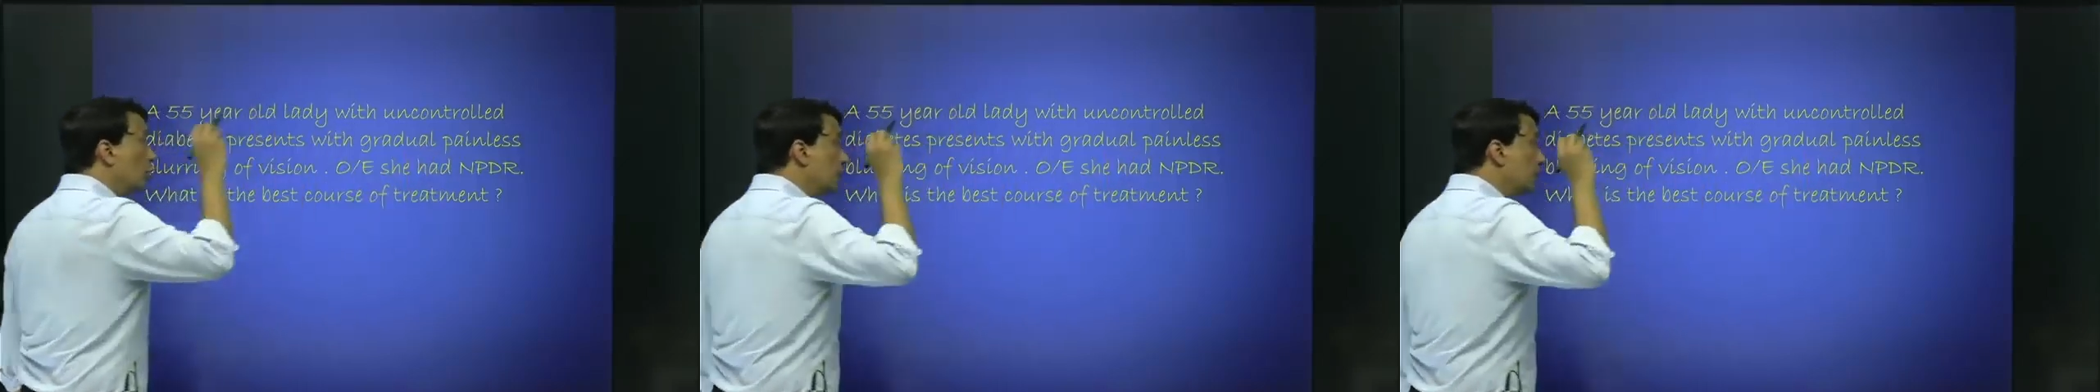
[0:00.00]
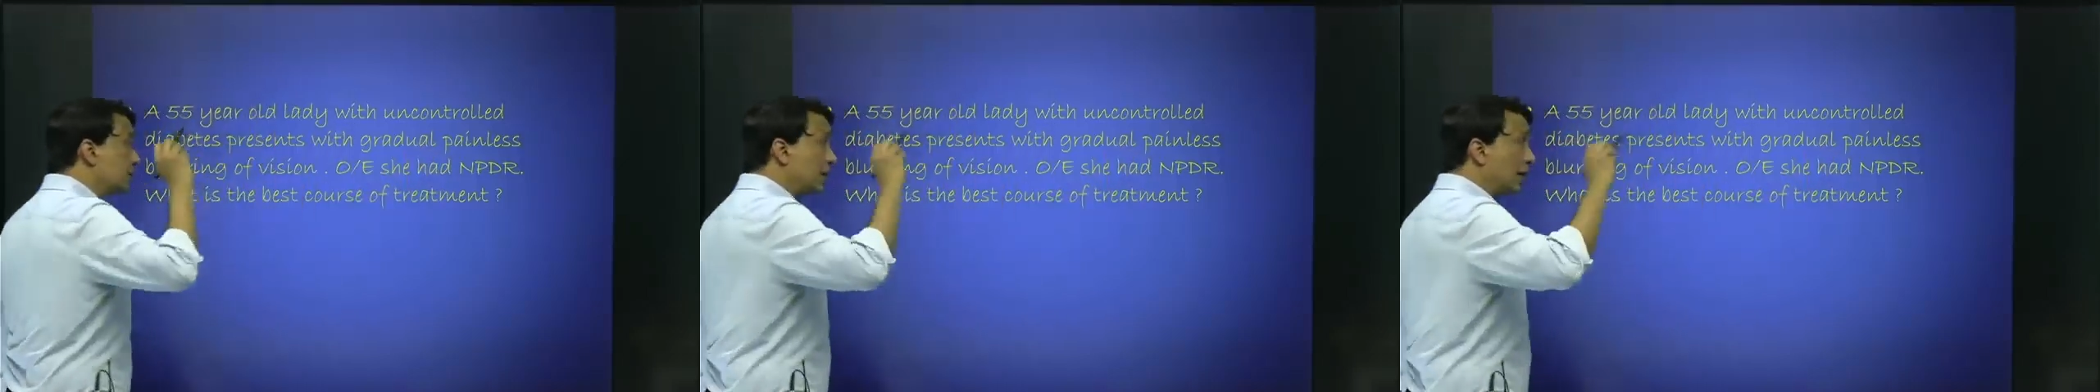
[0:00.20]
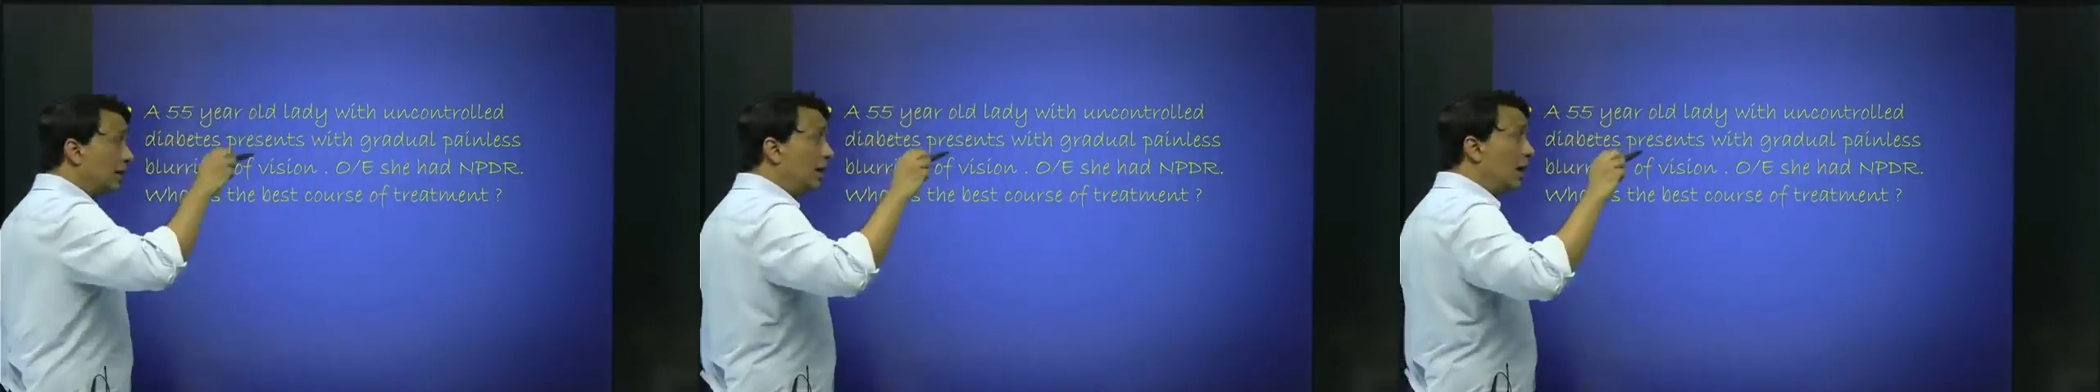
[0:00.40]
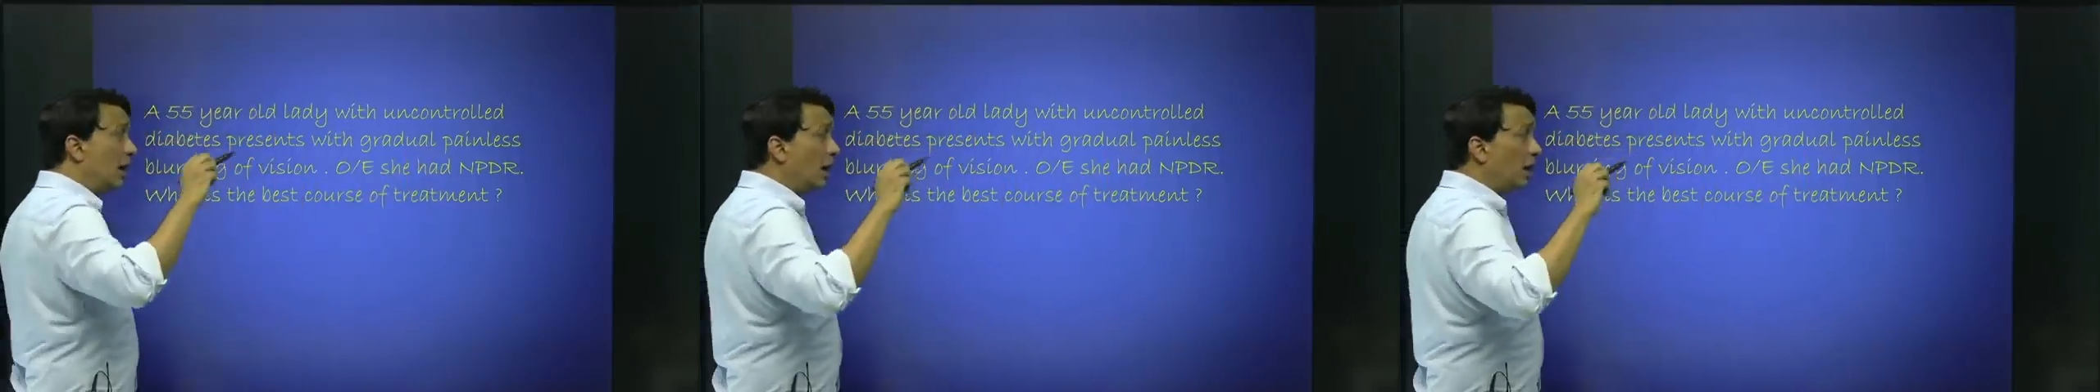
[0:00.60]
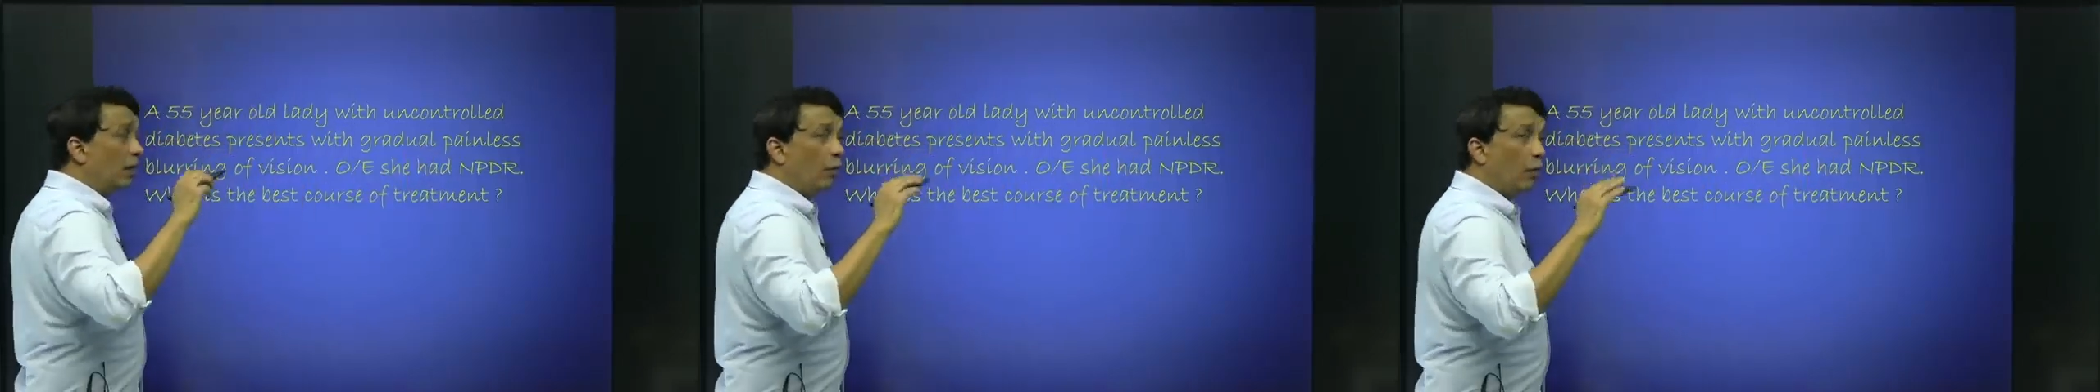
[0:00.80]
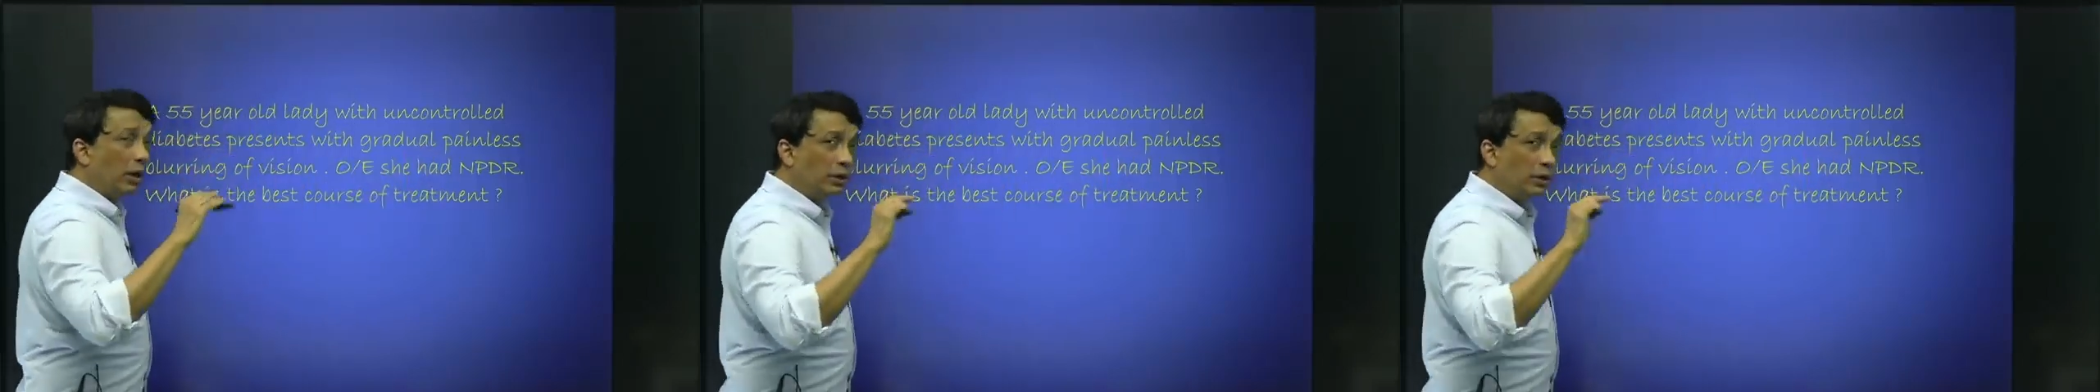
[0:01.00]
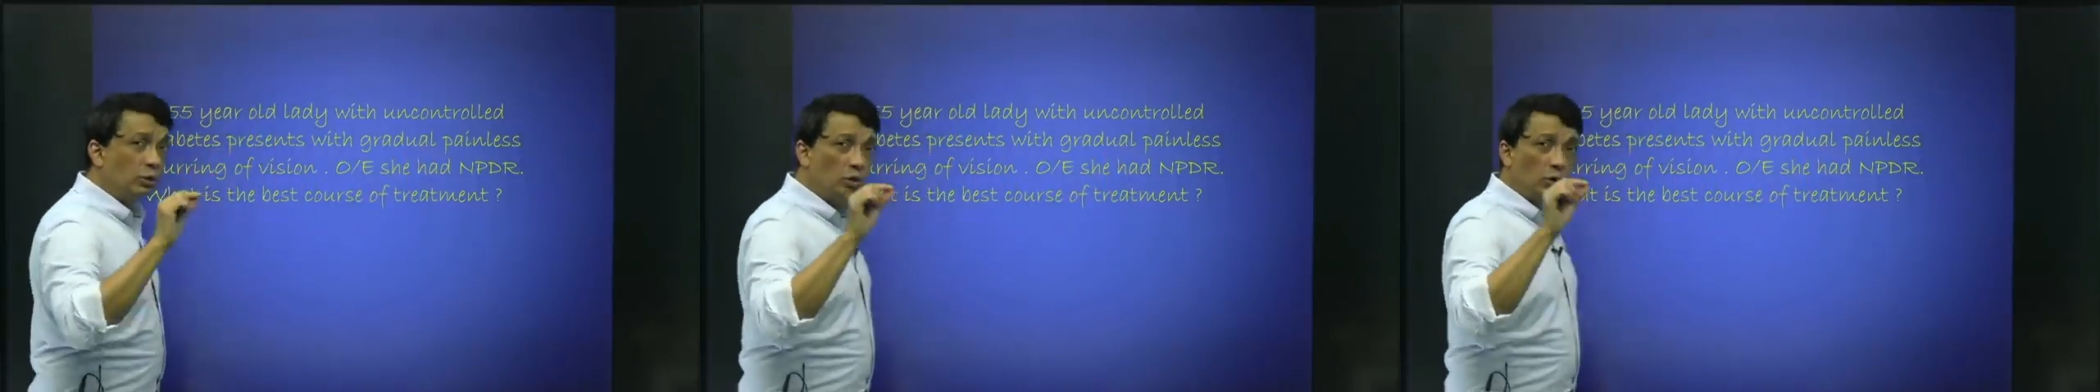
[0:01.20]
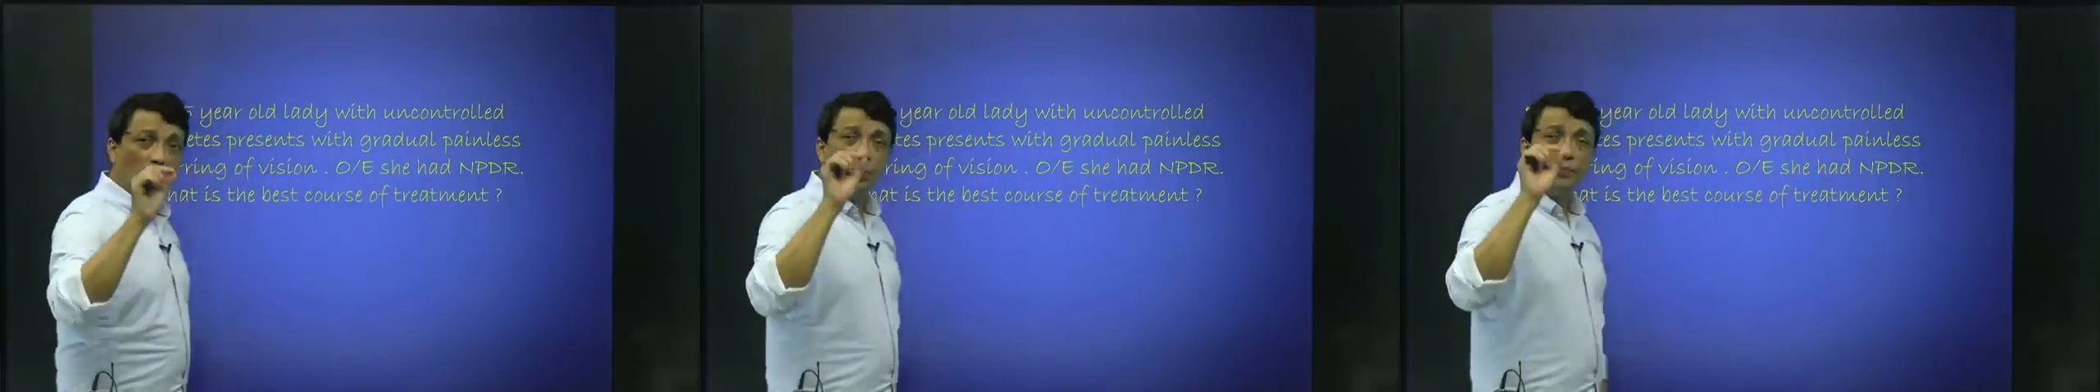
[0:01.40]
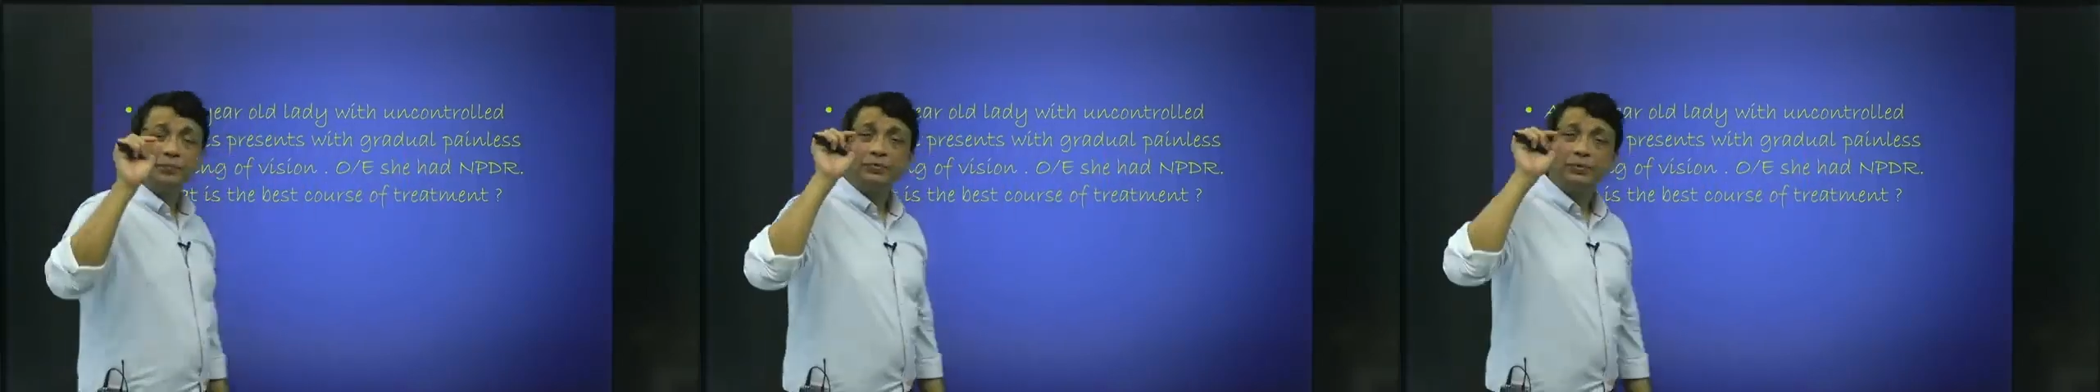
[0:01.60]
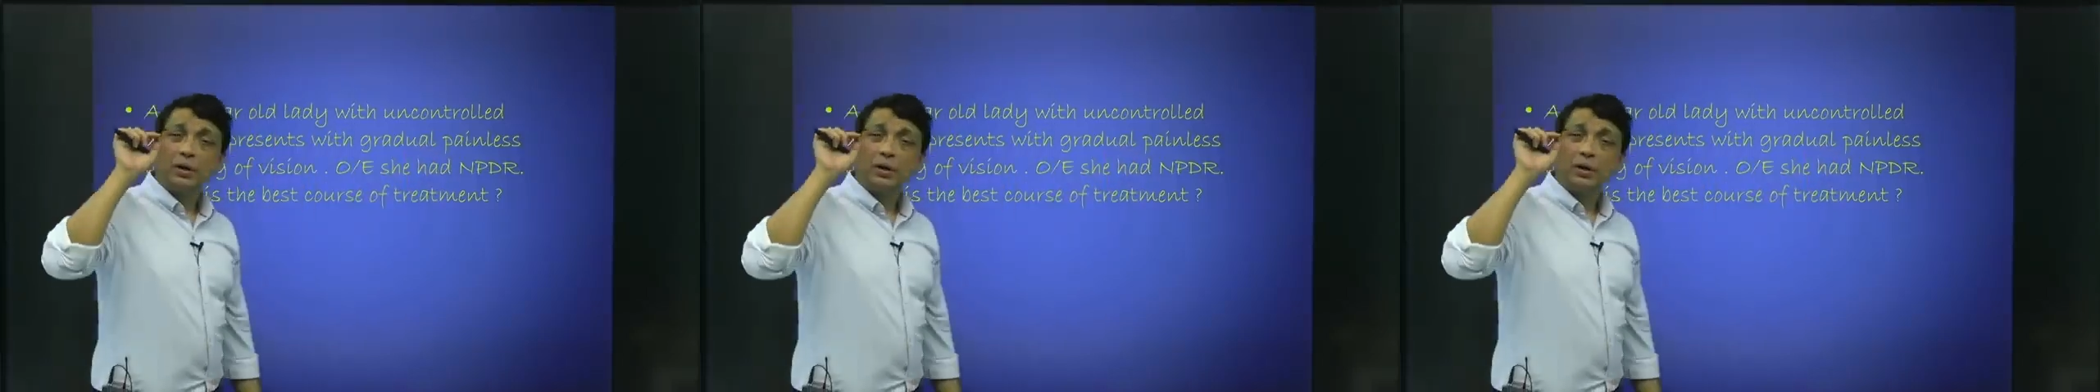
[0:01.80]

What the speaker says: only be decided when you know